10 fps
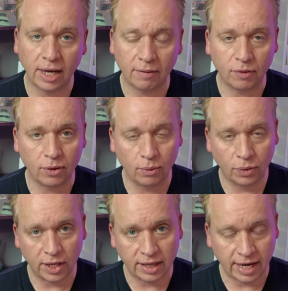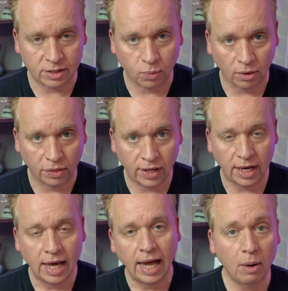if you think that's worth it